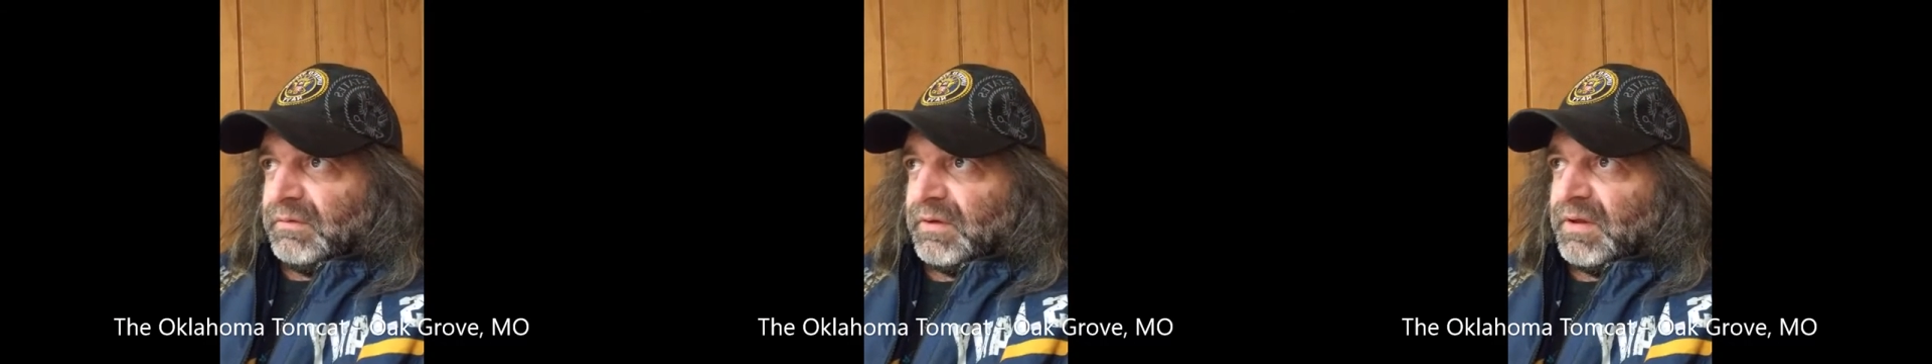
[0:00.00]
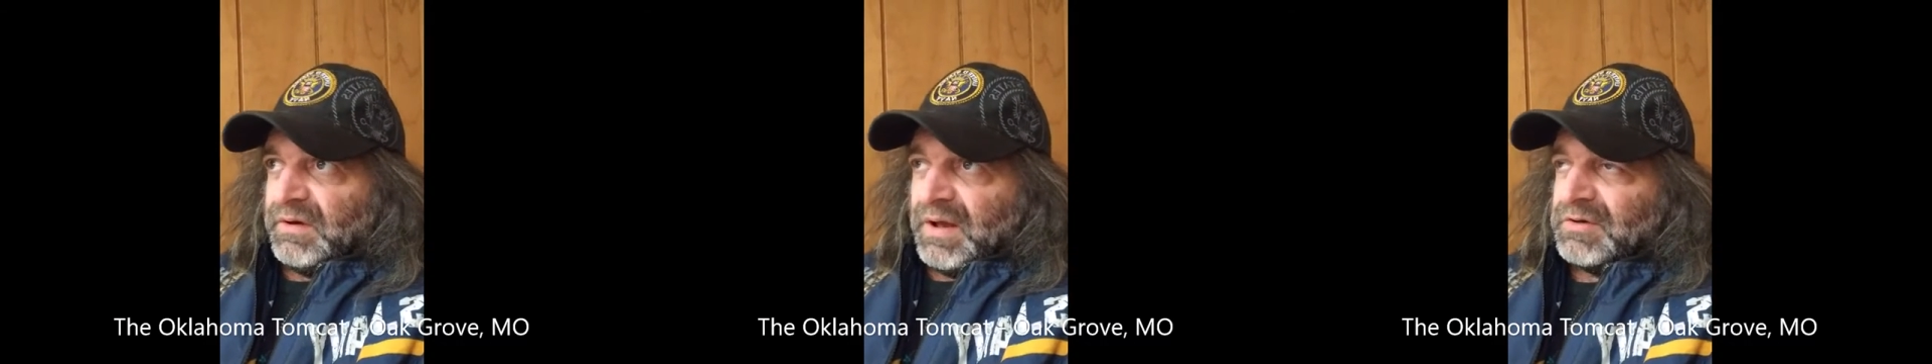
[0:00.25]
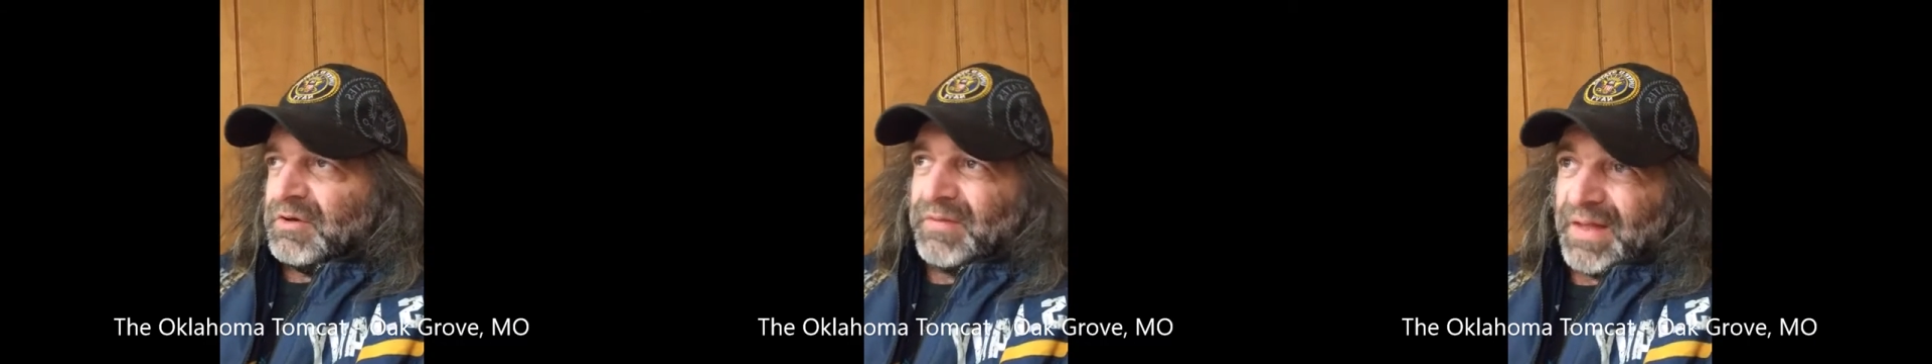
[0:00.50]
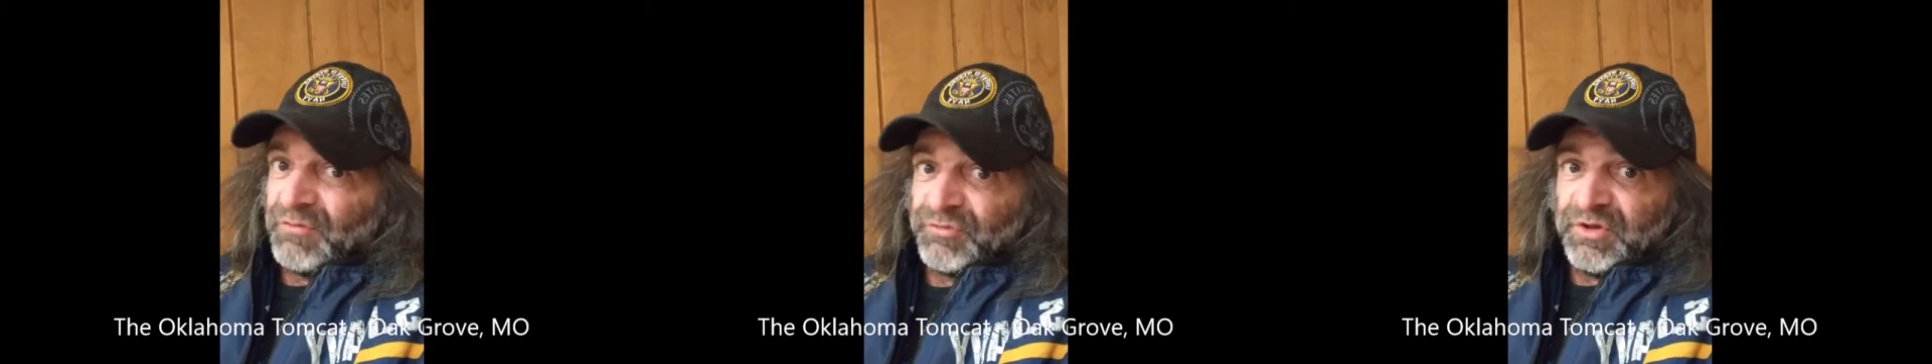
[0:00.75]
and I know
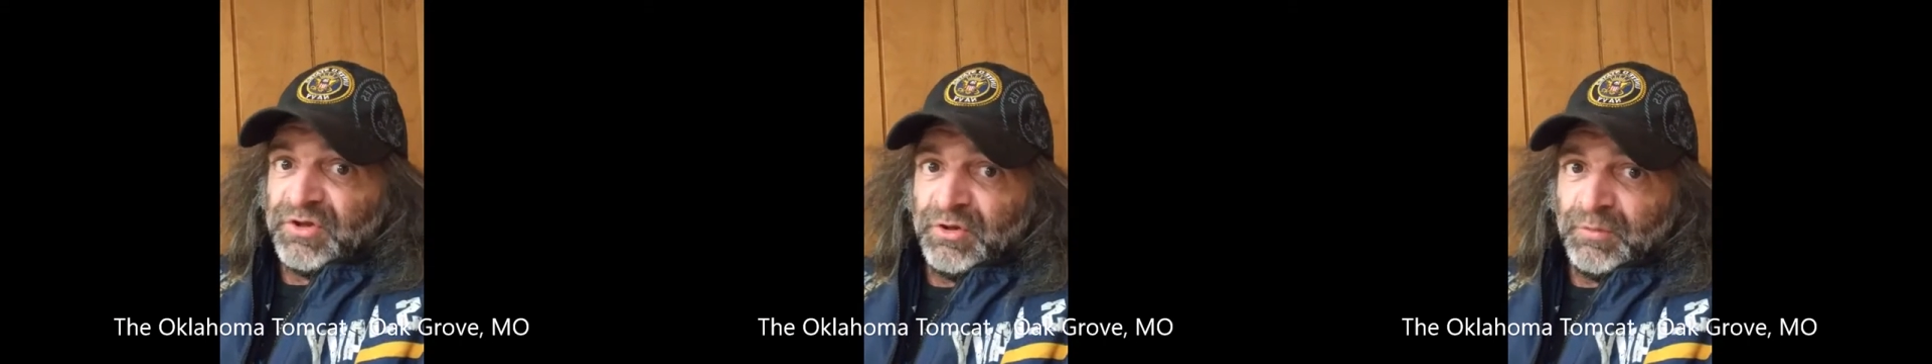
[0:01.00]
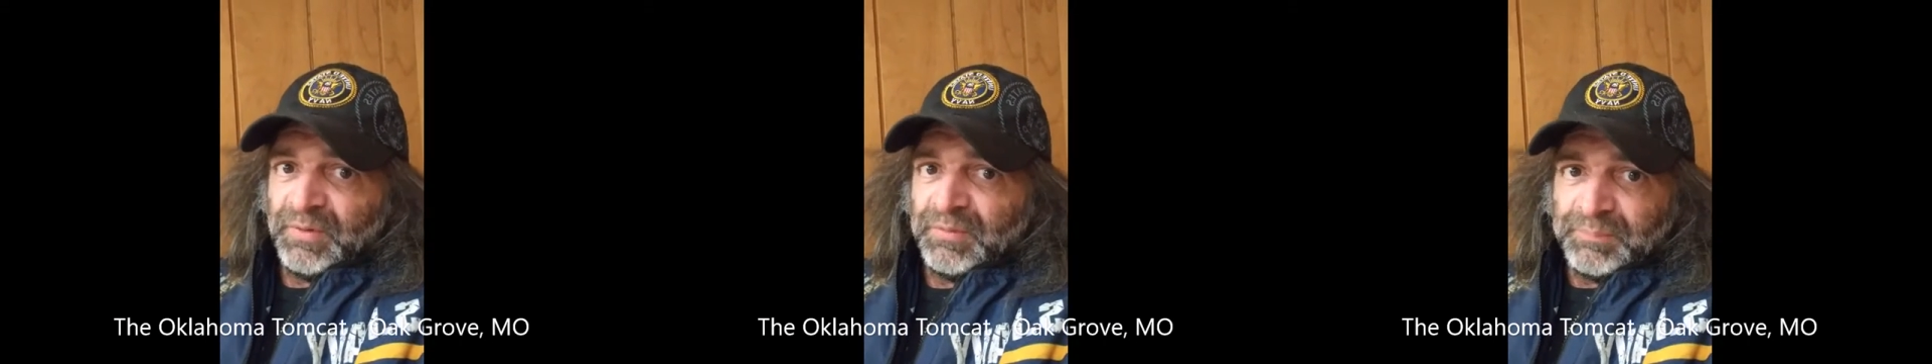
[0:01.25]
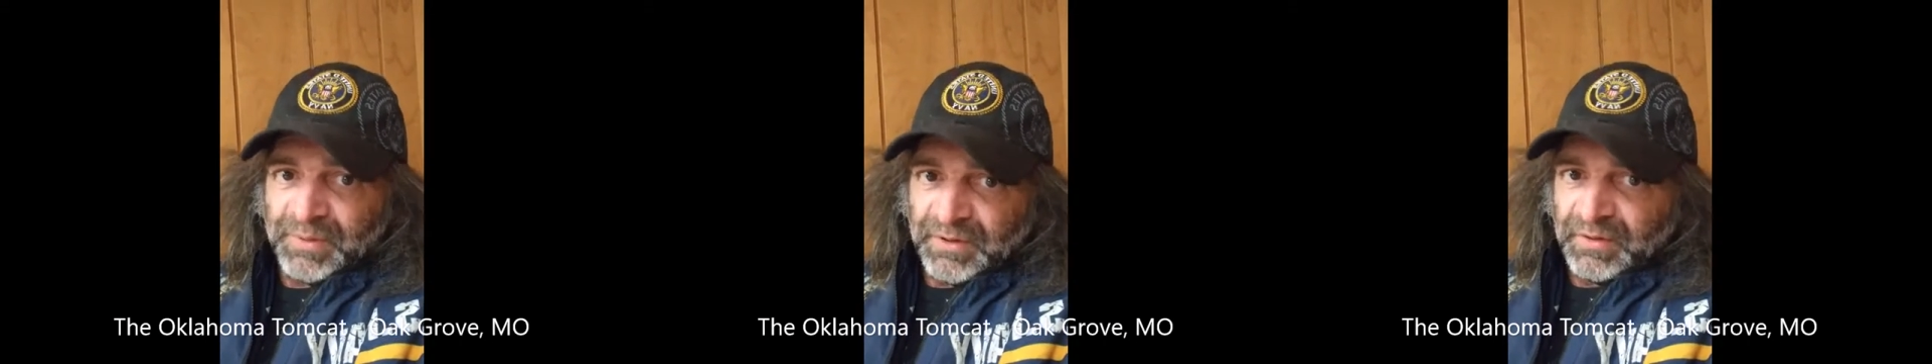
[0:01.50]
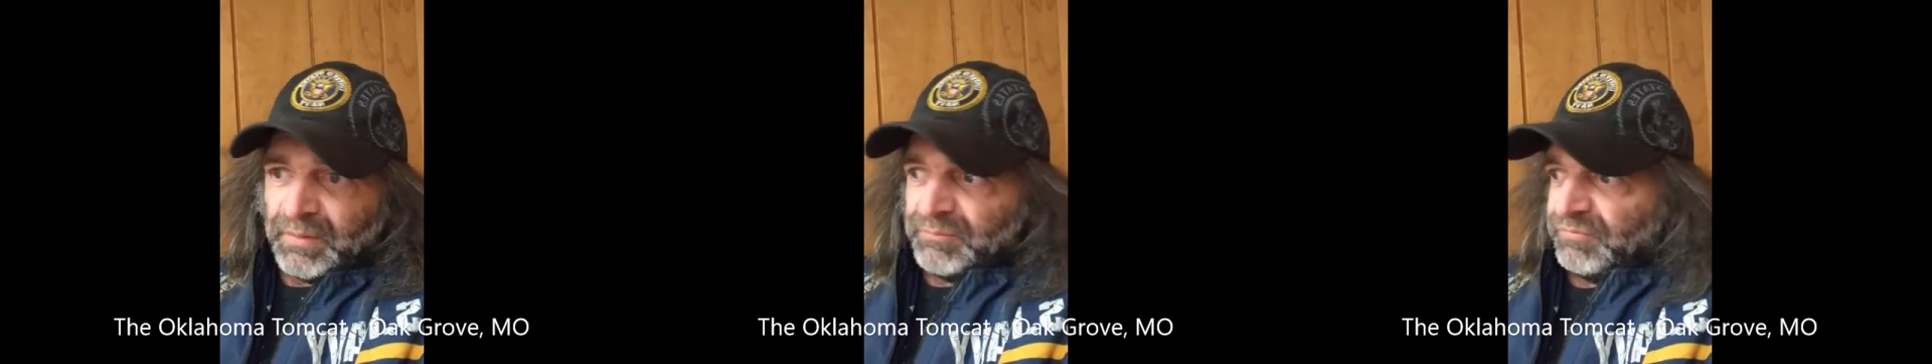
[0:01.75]
that was a human,
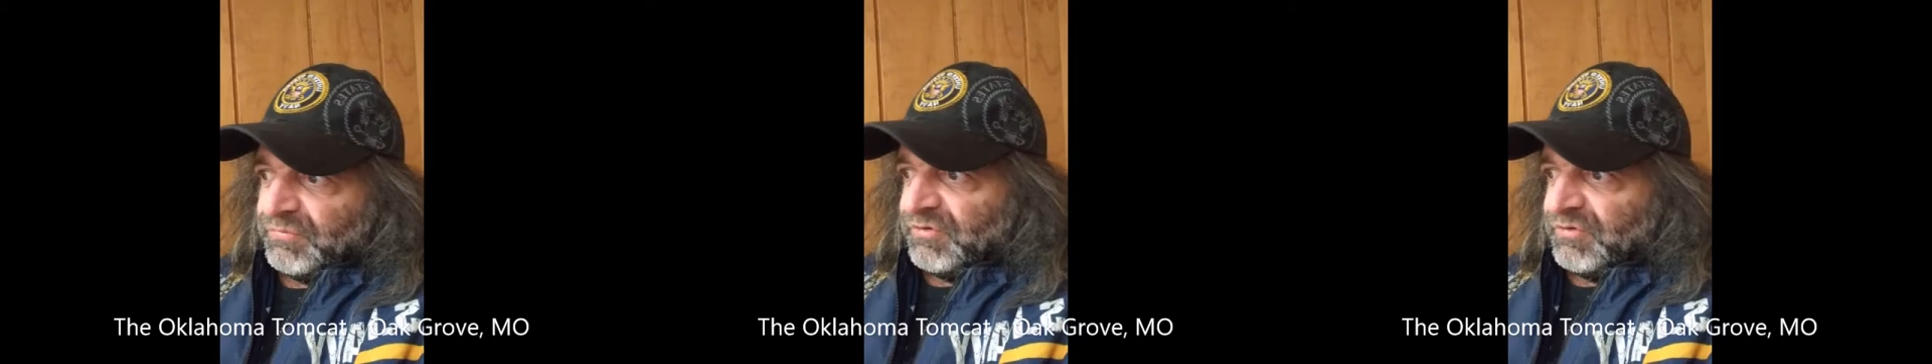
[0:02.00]
but I'm